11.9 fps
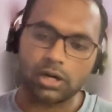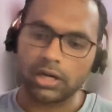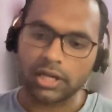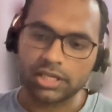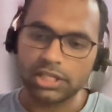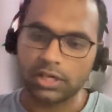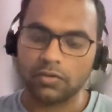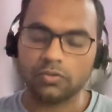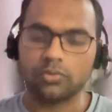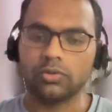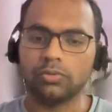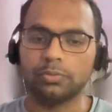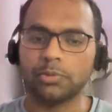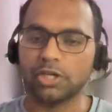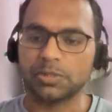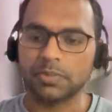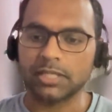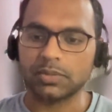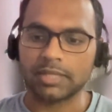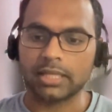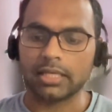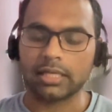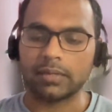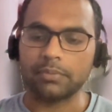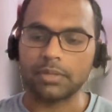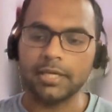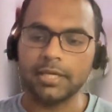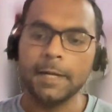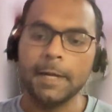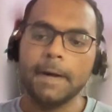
reaching out to prospects within that company.